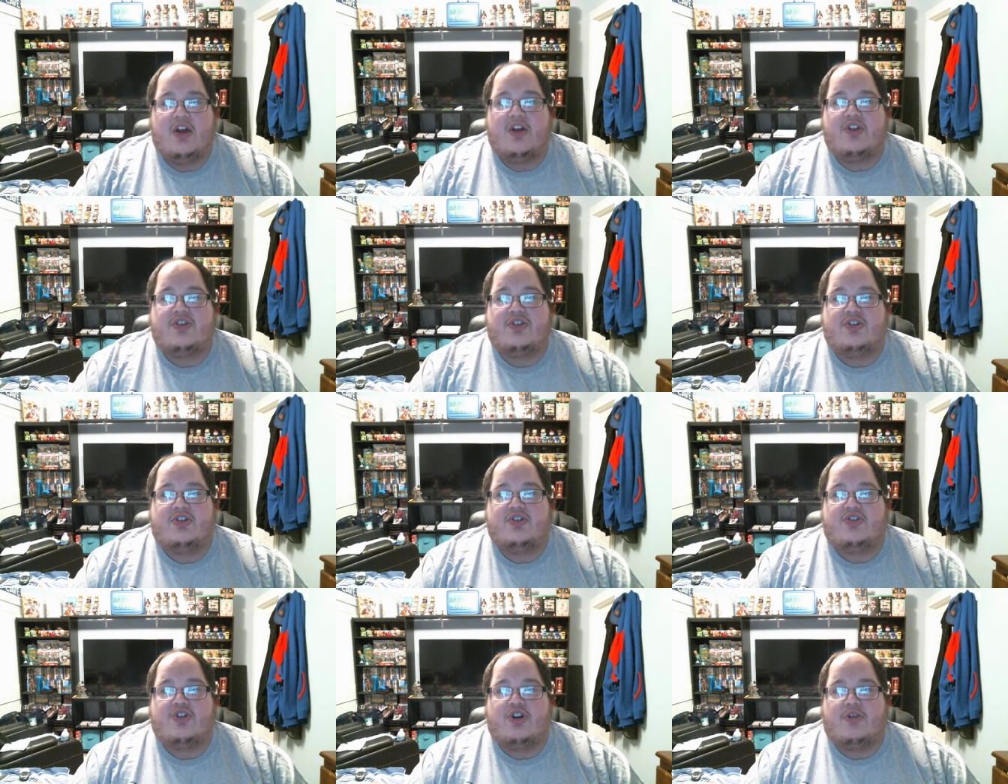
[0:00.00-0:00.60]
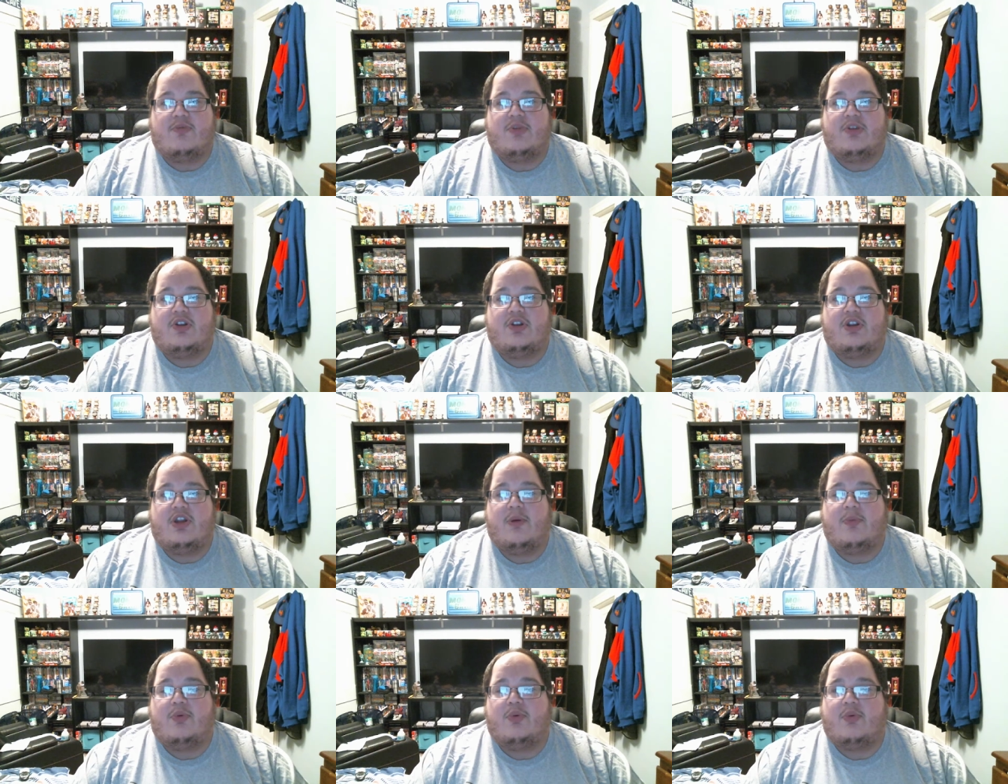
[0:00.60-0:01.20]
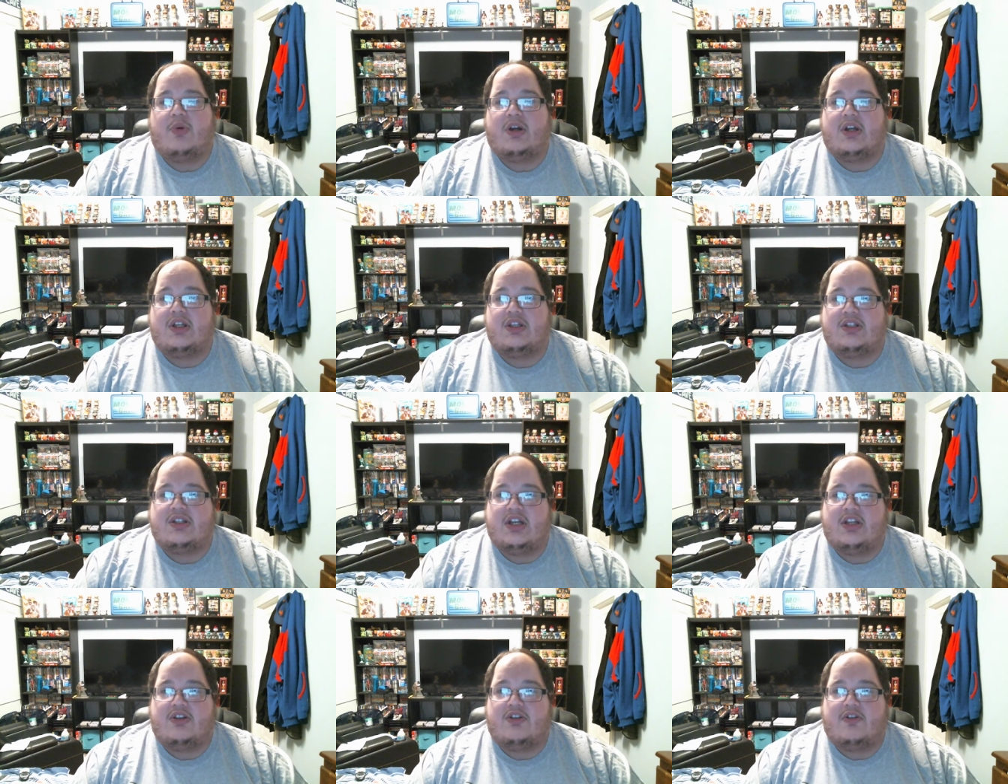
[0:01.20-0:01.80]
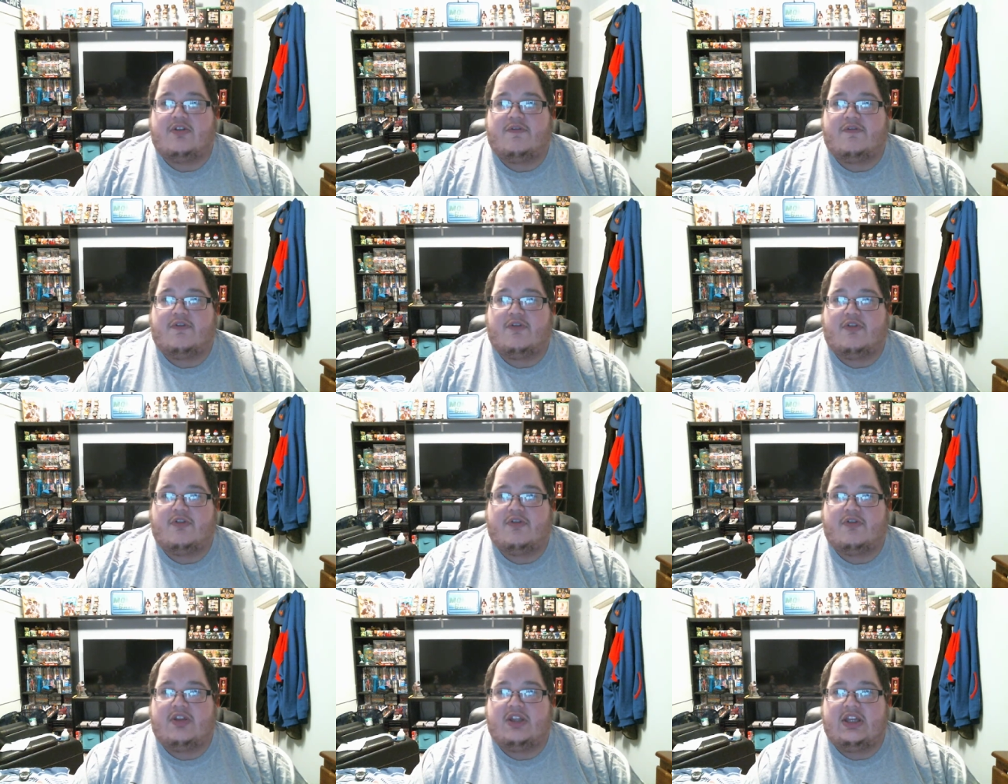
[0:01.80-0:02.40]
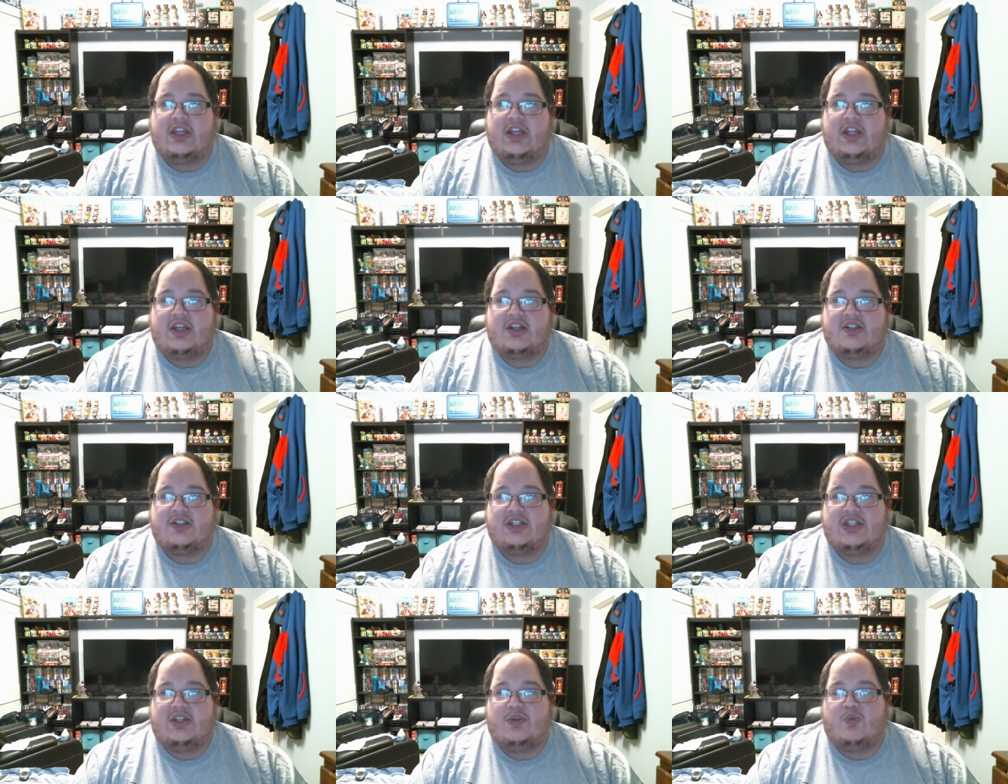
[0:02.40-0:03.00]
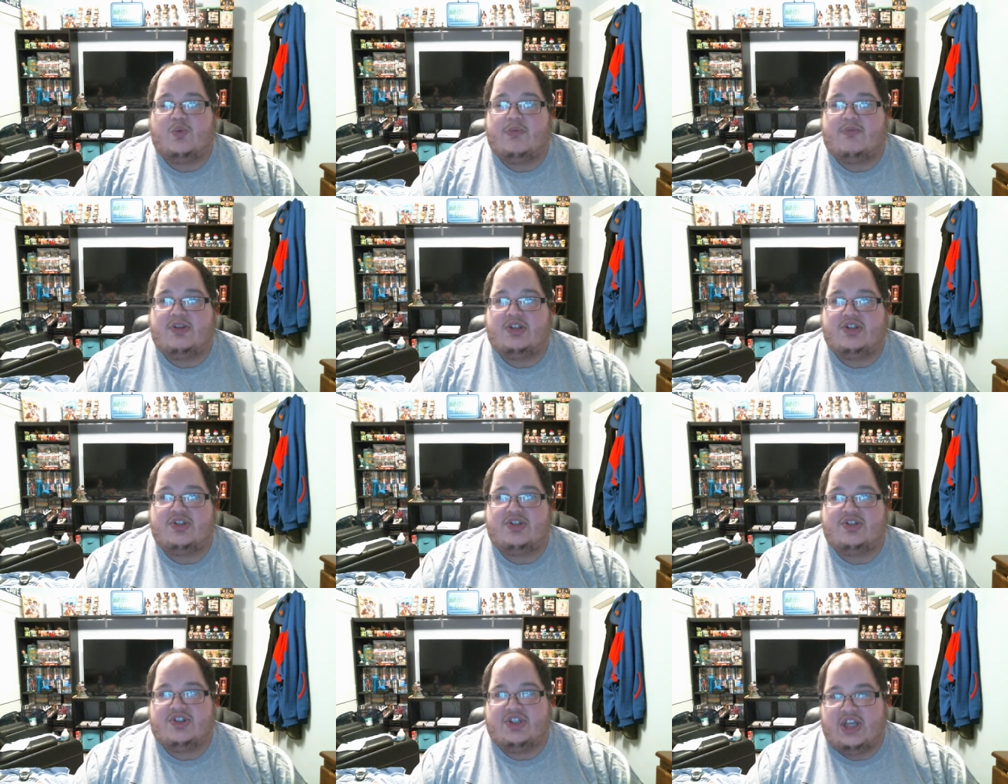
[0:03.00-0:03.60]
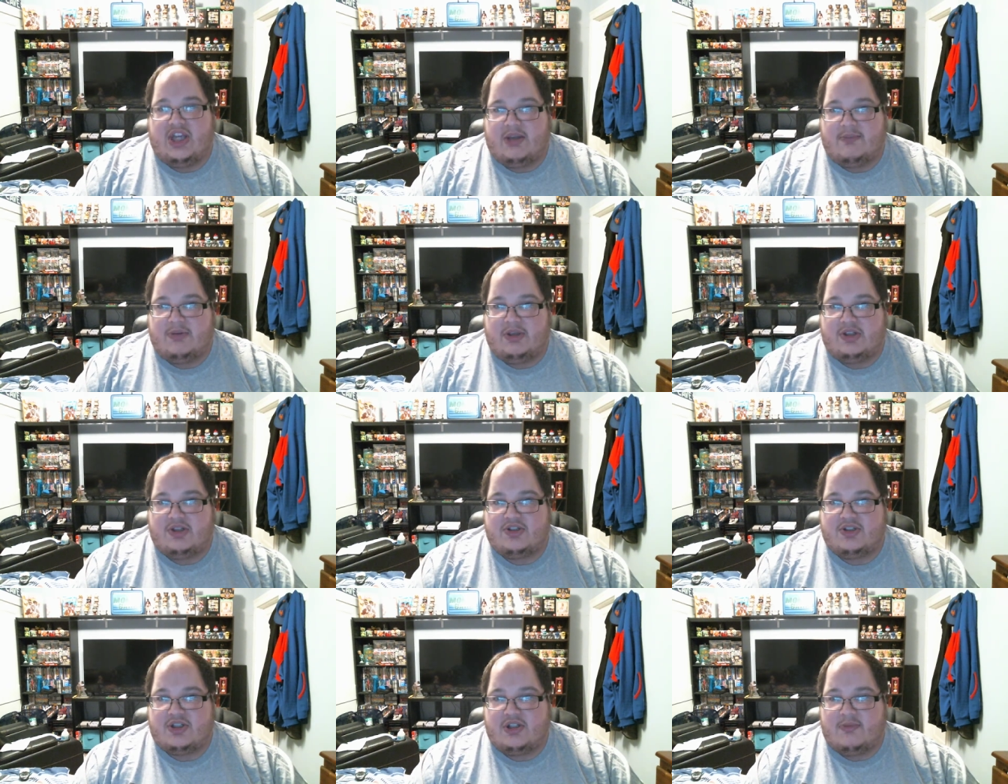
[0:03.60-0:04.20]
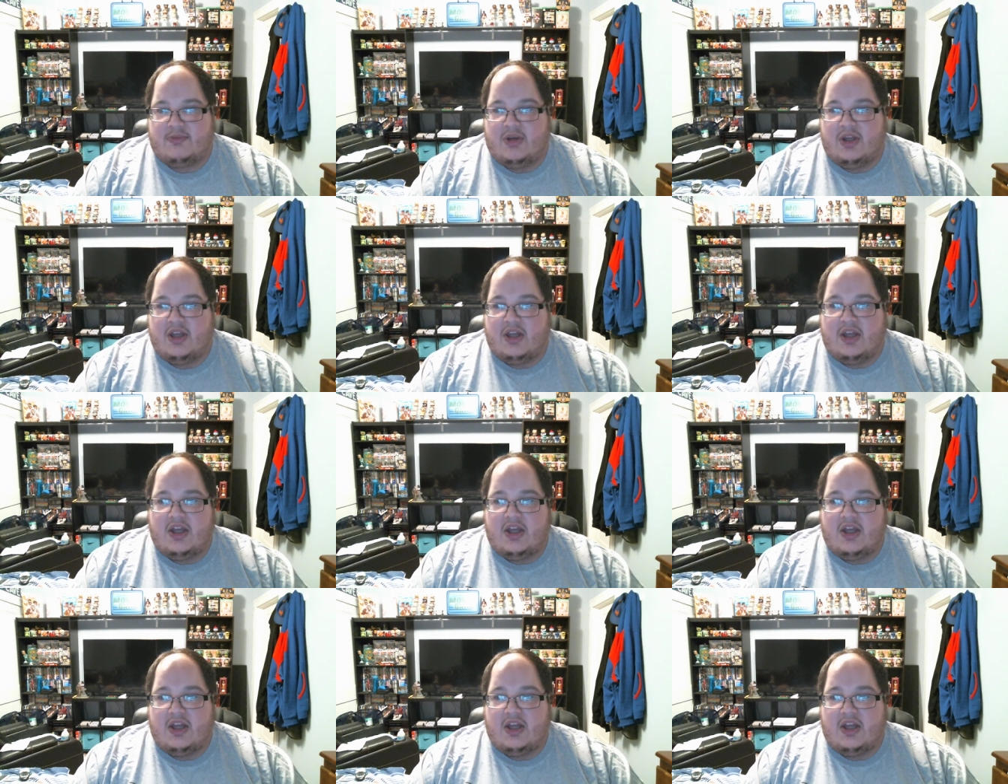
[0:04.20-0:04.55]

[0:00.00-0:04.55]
to determine the number one contender for the NXT Women's Championship.